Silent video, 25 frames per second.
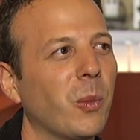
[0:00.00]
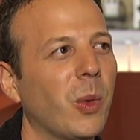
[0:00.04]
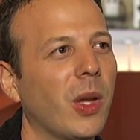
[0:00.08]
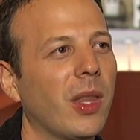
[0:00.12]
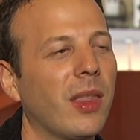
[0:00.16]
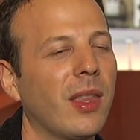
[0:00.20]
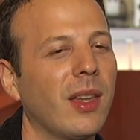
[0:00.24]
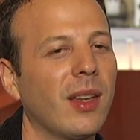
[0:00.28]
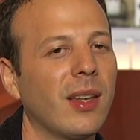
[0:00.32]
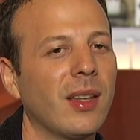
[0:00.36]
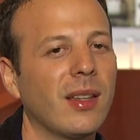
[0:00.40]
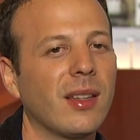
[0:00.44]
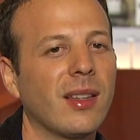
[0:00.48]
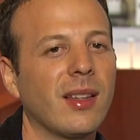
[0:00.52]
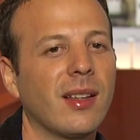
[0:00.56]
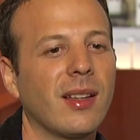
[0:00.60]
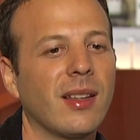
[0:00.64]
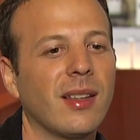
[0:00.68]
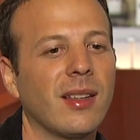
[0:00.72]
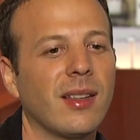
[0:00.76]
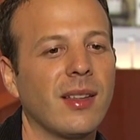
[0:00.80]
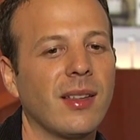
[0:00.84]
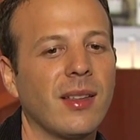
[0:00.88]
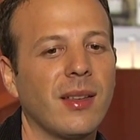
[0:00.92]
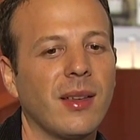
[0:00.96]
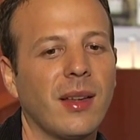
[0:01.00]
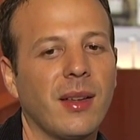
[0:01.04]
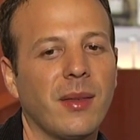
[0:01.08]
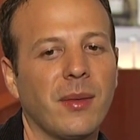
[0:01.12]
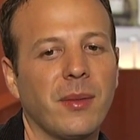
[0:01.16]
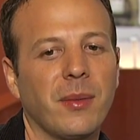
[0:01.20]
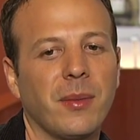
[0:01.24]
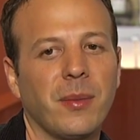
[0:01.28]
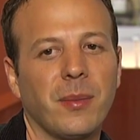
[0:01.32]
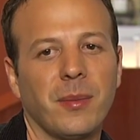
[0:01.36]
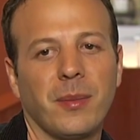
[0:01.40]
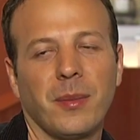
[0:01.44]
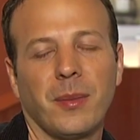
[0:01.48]
I think it...
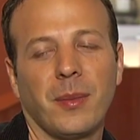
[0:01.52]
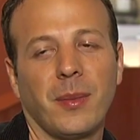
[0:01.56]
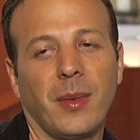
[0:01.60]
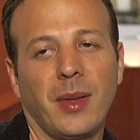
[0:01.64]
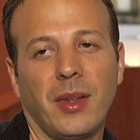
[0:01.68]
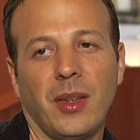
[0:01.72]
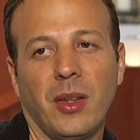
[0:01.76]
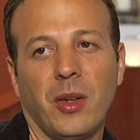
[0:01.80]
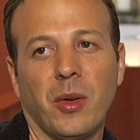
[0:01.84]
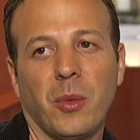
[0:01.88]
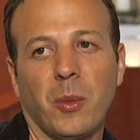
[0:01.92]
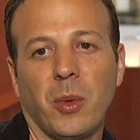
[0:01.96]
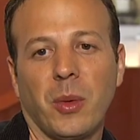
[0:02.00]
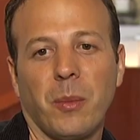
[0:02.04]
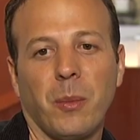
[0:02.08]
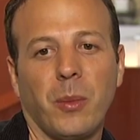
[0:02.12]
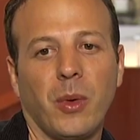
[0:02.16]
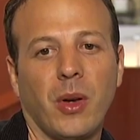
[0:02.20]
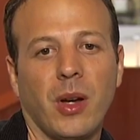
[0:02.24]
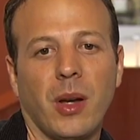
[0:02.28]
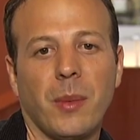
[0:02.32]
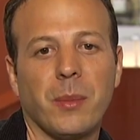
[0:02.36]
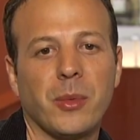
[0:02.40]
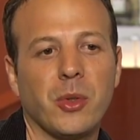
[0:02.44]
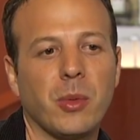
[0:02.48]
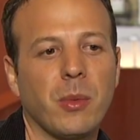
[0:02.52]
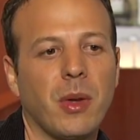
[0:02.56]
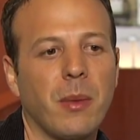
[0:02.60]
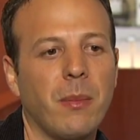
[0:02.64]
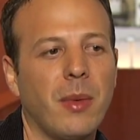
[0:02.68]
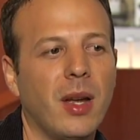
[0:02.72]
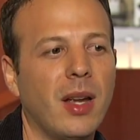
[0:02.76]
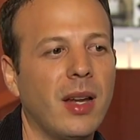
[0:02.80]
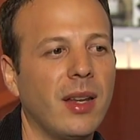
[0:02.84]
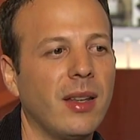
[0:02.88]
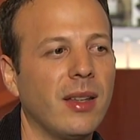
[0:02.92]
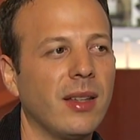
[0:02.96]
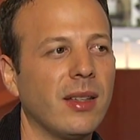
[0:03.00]
you know, what comes to my
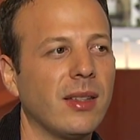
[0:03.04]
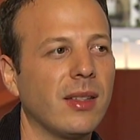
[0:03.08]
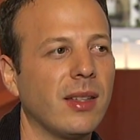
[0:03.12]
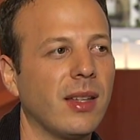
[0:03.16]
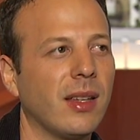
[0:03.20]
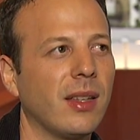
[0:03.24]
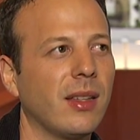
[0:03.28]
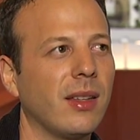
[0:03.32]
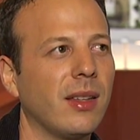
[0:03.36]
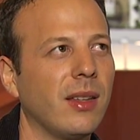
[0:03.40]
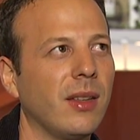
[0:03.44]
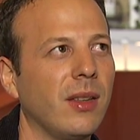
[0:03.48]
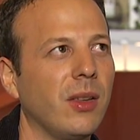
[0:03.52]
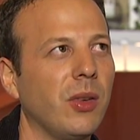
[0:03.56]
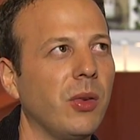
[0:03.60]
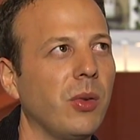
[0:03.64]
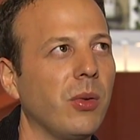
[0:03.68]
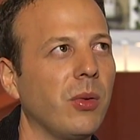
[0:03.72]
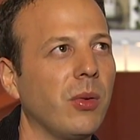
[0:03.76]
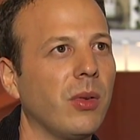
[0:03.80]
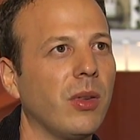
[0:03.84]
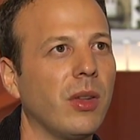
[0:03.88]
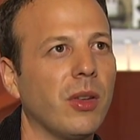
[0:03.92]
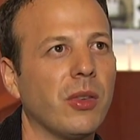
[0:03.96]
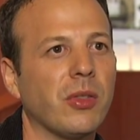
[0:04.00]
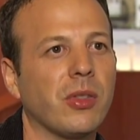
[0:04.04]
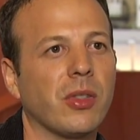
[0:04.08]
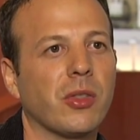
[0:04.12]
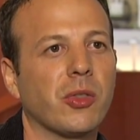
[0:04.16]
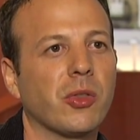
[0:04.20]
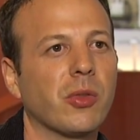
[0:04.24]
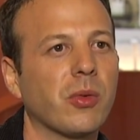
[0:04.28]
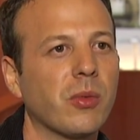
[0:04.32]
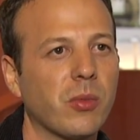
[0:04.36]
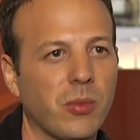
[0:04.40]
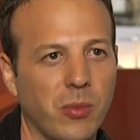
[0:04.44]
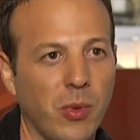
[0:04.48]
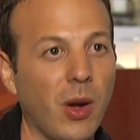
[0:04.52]
mind is that there's a
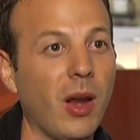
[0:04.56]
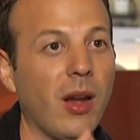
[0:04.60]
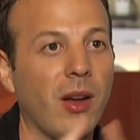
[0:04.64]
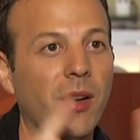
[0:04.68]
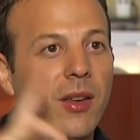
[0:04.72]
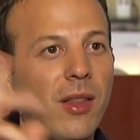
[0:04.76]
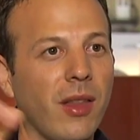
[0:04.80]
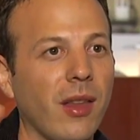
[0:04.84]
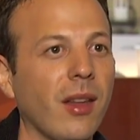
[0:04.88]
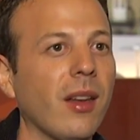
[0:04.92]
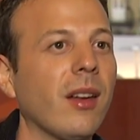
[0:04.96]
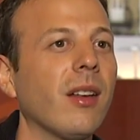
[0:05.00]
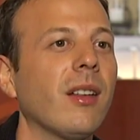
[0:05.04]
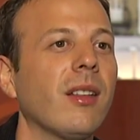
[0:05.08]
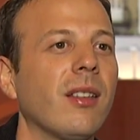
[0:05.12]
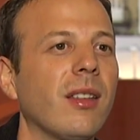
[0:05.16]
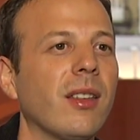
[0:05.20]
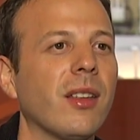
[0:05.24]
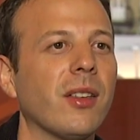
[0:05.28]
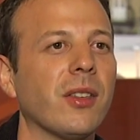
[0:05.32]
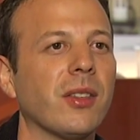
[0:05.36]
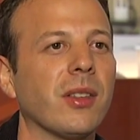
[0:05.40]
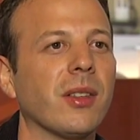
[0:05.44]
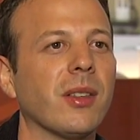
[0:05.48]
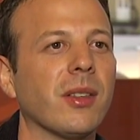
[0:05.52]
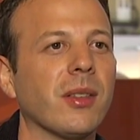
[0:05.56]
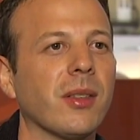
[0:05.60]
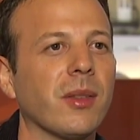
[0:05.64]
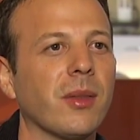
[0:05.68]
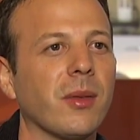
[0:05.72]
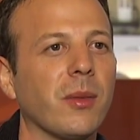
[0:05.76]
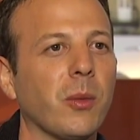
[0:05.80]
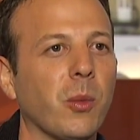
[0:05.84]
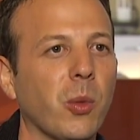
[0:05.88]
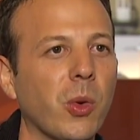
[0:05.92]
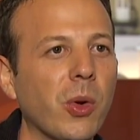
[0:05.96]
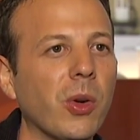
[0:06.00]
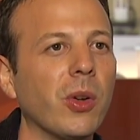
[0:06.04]
square there, there's a
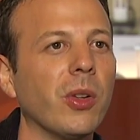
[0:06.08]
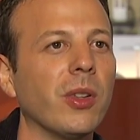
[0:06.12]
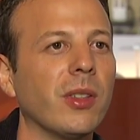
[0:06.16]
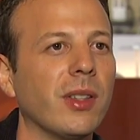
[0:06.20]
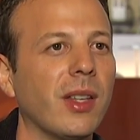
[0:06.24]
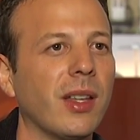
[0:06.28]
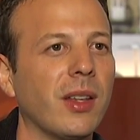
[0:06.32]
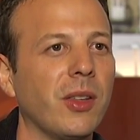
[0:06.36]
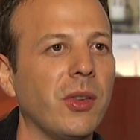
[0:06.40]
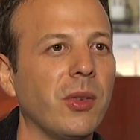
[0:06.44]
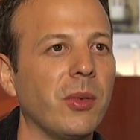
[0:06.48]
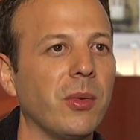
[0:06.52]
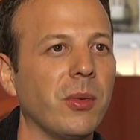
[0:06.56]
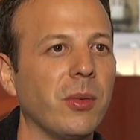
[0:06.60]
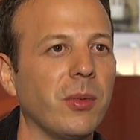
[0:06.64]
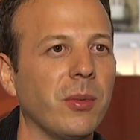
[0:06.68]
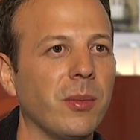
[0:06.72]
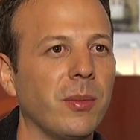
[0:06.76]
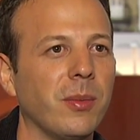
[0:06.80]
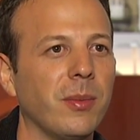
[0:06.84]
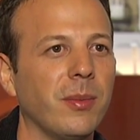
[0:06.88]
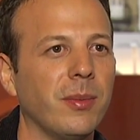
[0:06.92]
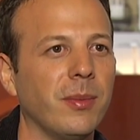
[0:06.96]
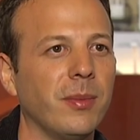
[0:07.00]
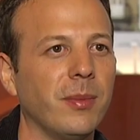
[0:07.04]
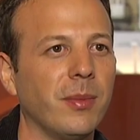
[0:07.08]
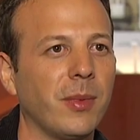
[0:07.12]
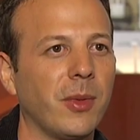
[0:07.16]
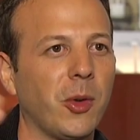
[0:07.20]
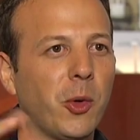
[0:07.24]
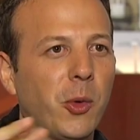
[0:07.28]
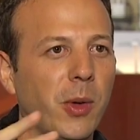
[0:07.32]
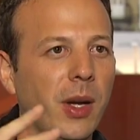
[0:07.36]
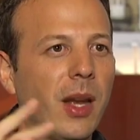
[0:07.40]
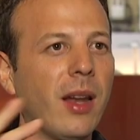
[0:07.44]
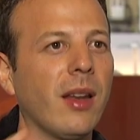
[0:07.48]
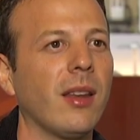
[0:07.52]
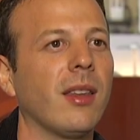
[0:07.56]
world that you
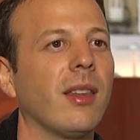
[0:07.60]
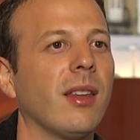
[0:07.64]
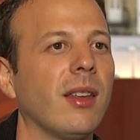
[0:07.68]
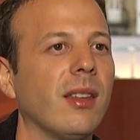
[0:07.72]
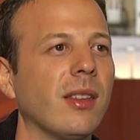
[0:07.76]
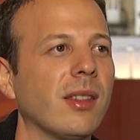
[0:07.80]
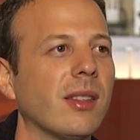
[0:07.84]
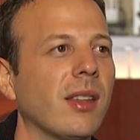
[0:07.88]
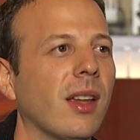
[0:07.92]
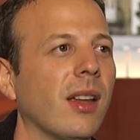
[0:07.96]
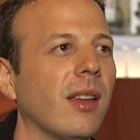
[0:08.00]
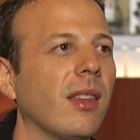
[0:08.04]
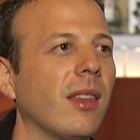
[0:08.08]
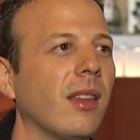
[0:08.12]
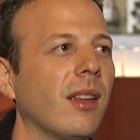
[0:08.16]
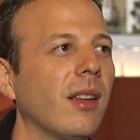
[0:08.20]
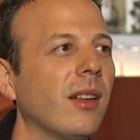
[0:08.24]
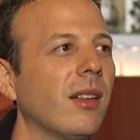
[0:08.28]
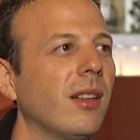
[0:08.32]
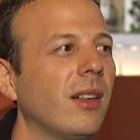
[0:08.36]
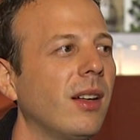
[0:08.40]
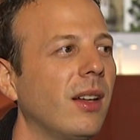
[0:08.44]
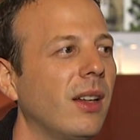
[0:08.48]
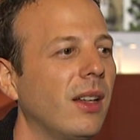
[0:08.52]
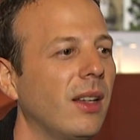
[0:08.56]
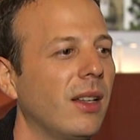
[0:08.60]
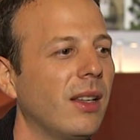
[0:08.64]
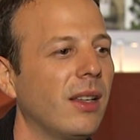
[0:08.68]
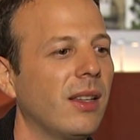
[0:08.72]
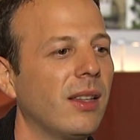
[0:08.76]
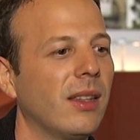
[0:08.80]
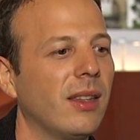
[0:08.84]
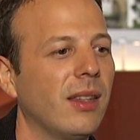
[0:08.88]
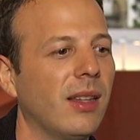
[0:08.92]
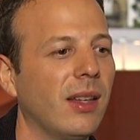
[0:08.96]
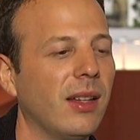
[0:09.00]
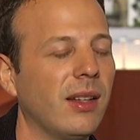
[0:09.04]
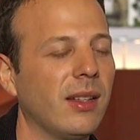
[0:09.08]
create inside there
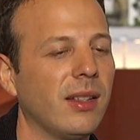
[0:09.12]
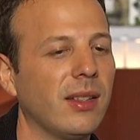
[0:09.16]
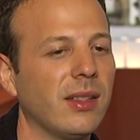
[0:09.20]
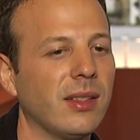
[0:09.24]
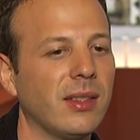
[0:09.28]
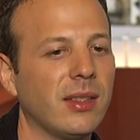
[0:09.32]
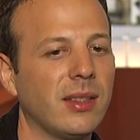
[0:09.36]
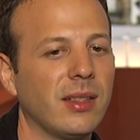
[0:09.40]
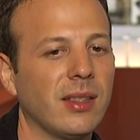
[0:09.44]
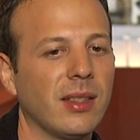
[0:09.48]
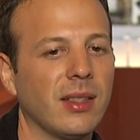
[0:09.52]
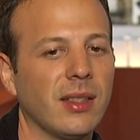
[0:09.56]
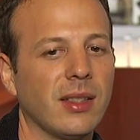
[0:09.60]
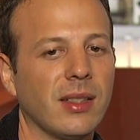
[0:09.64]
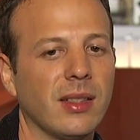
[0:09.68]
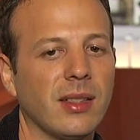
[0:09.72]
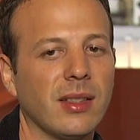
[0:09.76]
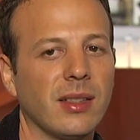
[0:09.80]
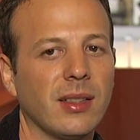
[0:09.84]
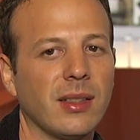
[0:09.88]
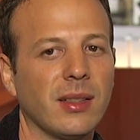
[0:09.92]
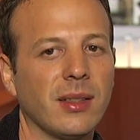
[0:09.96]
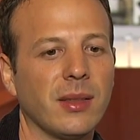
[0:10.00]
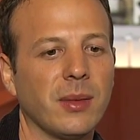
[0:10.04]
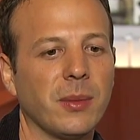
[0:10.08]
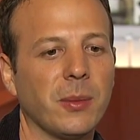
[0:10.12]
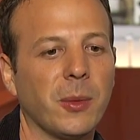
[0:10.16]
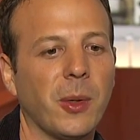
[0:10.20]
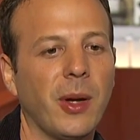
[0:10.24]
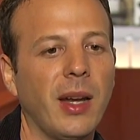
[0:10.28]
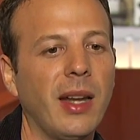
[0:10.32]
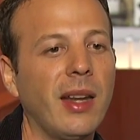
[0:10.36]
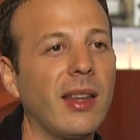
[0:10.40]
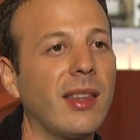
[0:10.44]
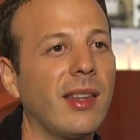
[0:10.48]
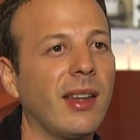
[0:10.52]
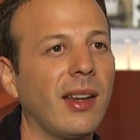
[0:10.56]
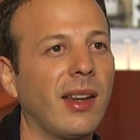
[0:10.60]
that is where
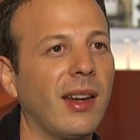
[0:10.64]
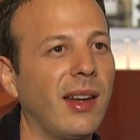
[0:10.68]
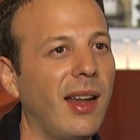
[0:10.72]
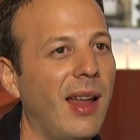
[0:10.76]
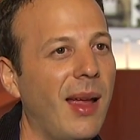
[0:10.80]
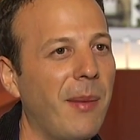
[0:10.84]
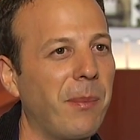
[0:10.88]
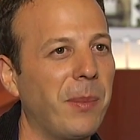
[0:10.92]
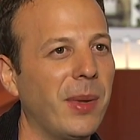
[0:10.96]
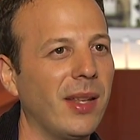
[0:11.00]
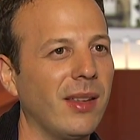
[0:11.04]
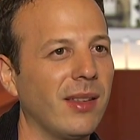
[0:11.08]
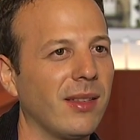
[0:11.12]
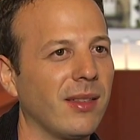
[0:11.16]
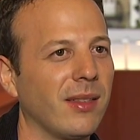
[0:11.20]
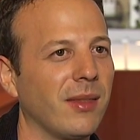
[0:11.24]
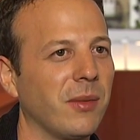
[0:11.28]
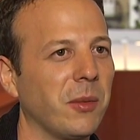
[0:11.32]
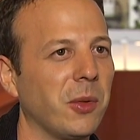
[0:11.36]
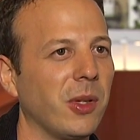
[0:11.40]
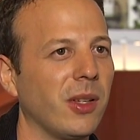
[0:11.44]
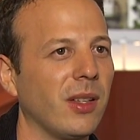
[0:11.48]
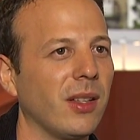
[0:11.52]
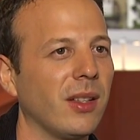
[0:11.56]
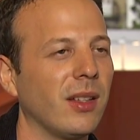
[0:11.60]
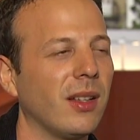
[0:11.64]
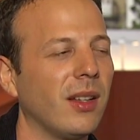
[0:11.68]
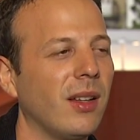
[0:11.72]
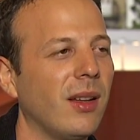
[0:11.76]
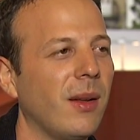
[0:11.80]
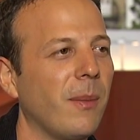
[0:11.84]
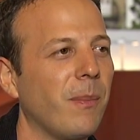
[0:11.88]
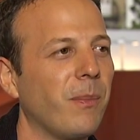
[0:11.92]
anything can happen, really.